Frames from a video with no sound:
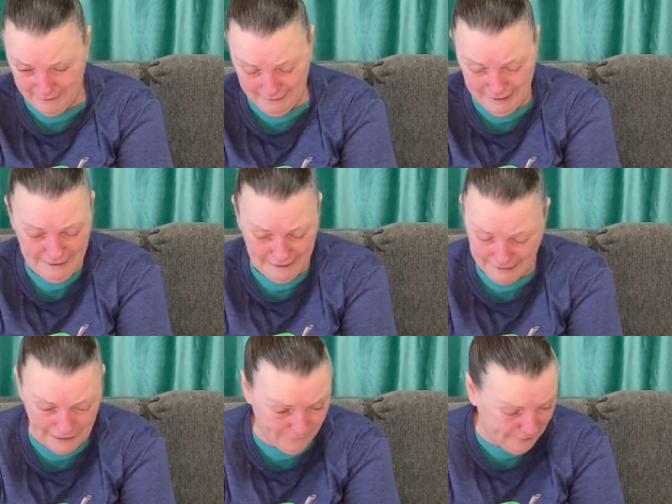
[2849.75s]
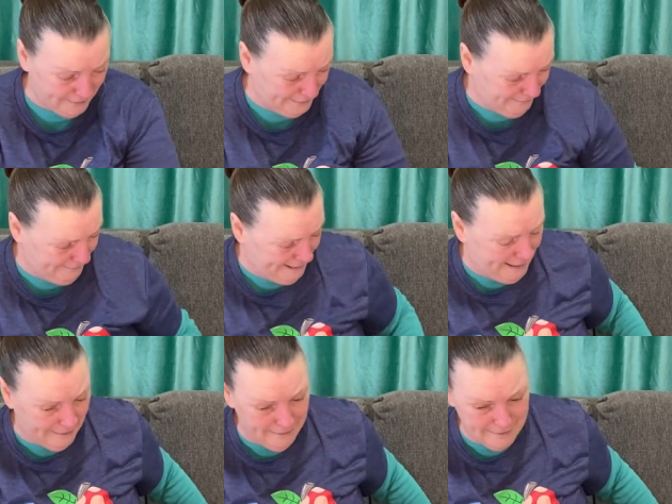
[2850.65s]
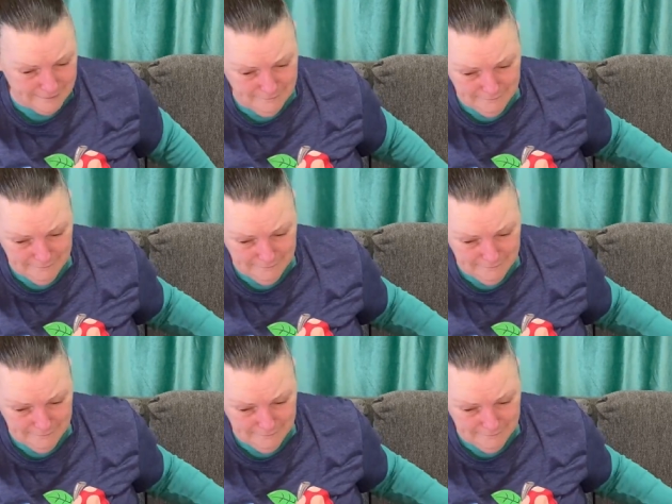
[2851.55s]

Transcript: insignificant things.